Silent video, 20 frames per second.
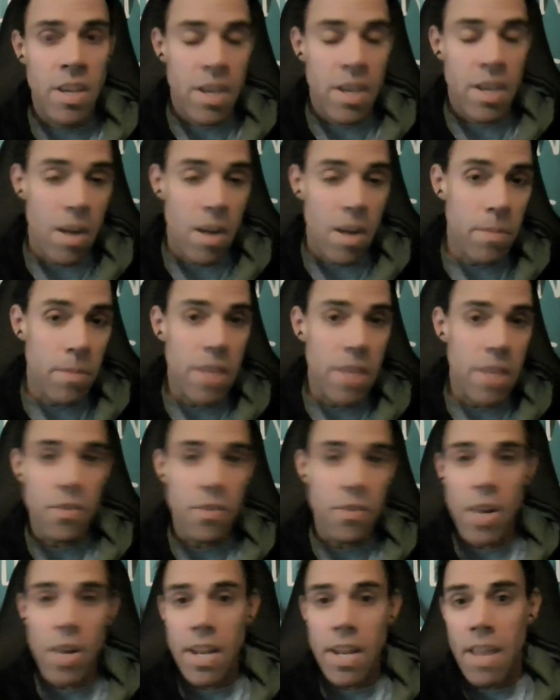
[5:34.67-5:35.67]
company, and
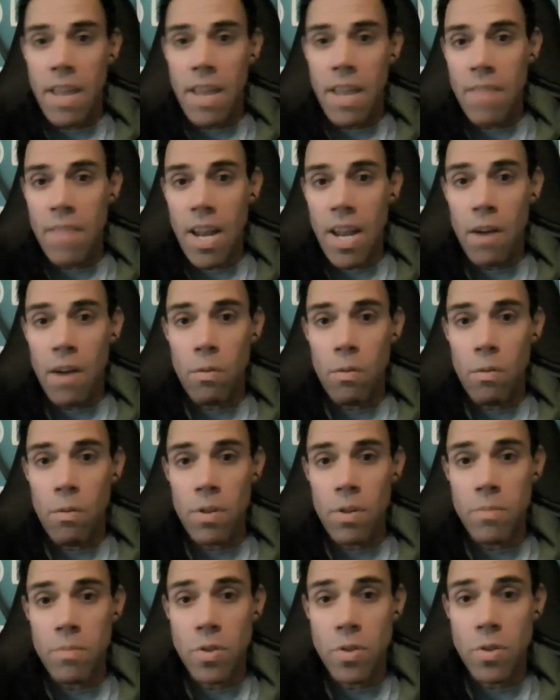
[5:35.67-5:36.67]
they're not going to have that
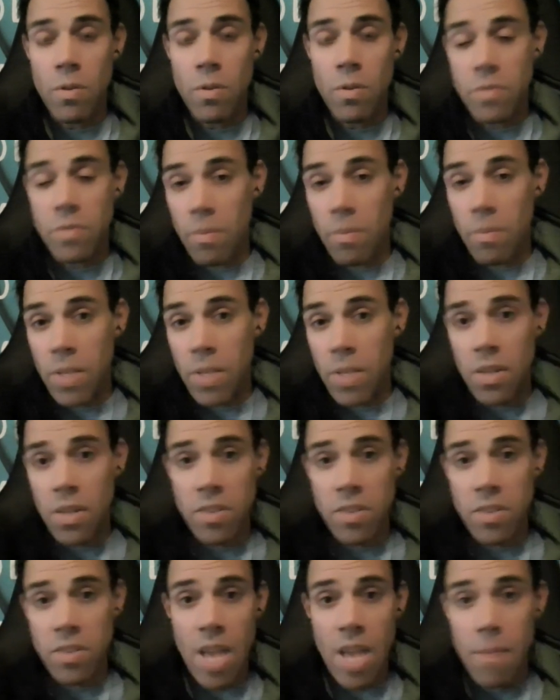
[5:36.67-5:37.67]
algorithm. So if something
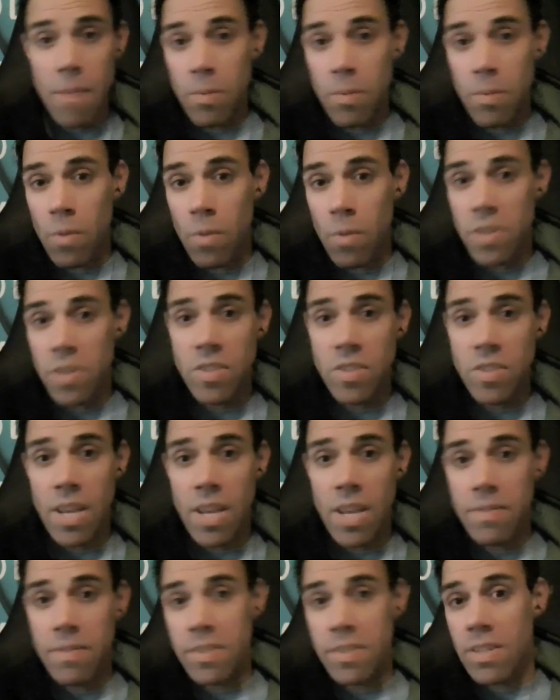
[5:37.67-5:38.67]
does happen where it's
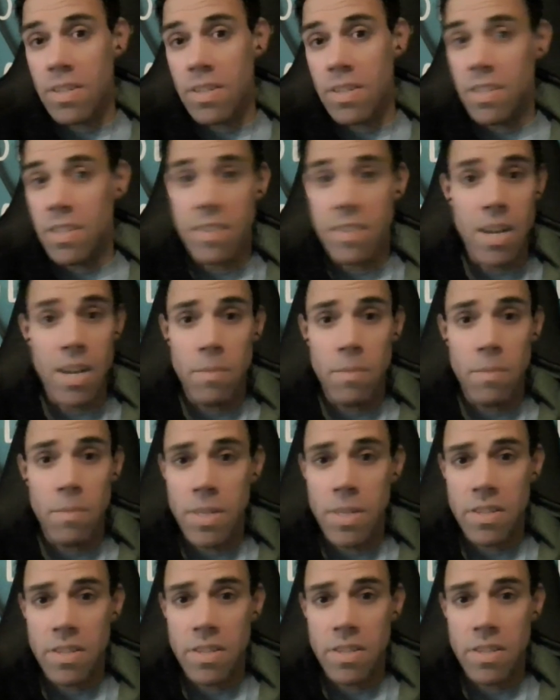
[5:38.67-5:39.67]
saved, it's not going to be
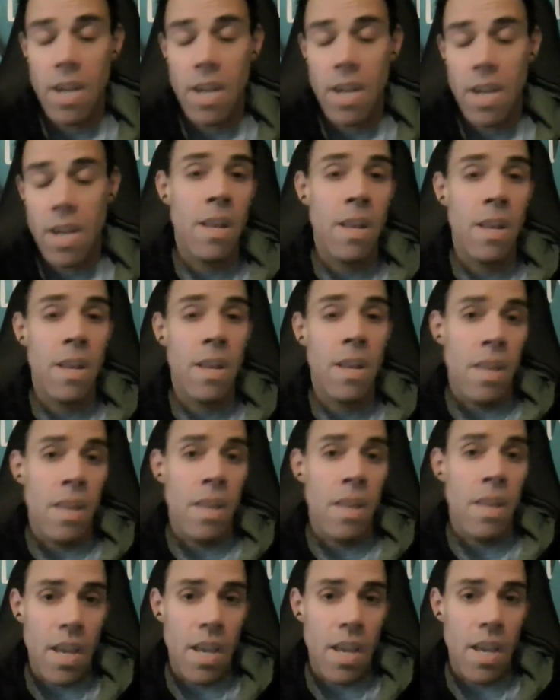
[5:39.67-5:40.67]
TikTok.
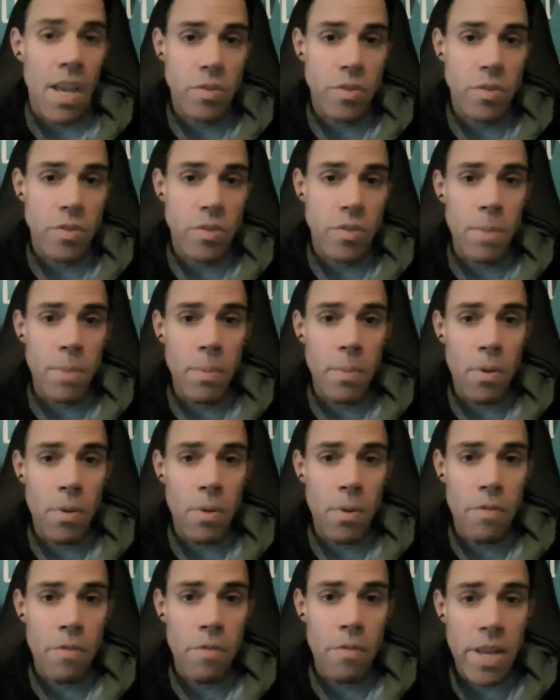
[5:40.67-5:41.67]
And so many people
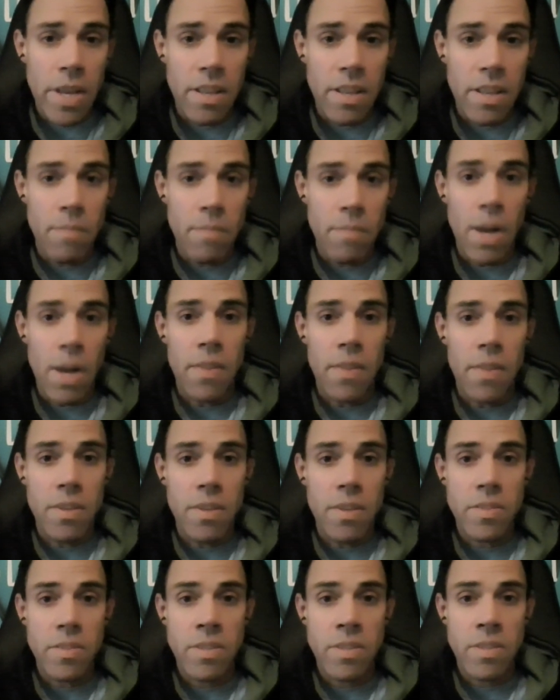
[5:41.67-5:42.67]
are affected by
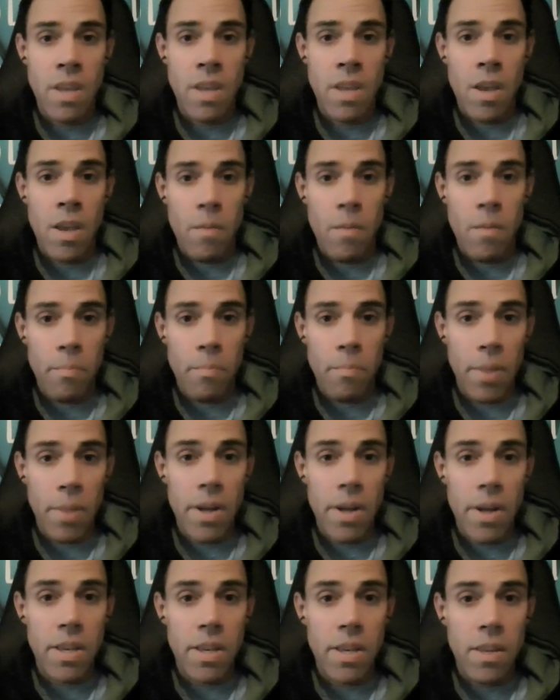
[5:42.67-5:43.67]
this.
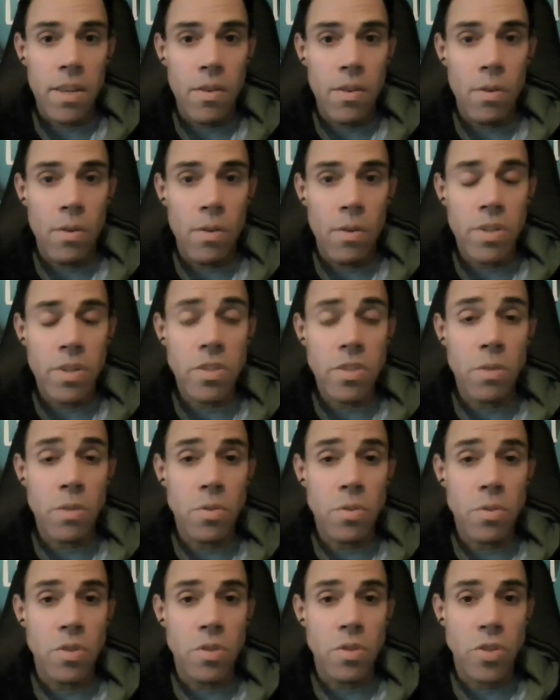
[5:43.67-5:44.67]
But it just
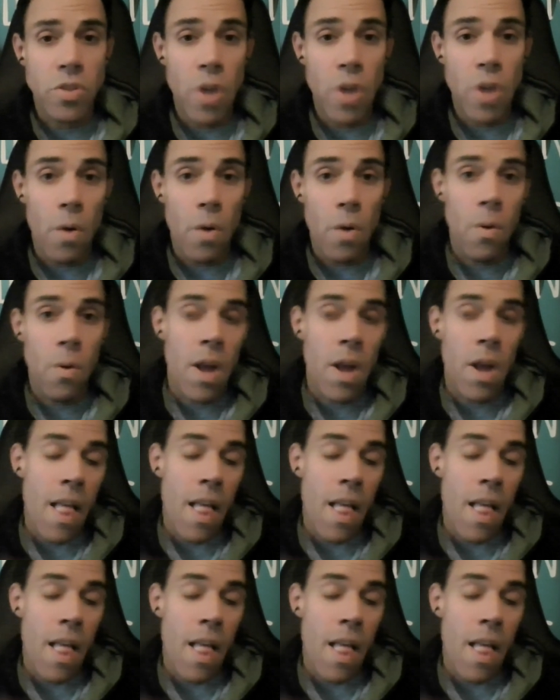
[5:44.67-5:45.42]
goes to show